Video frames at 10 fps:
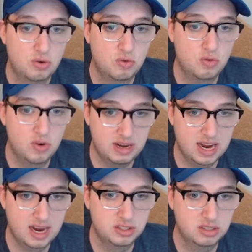
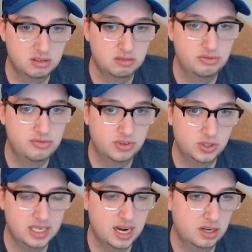reaction,
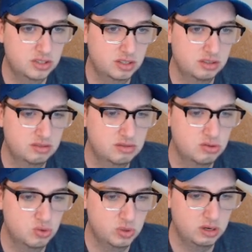free action.
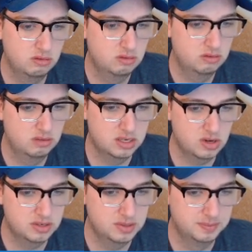Sweet. That's
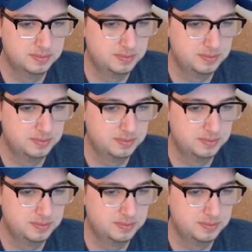awesome.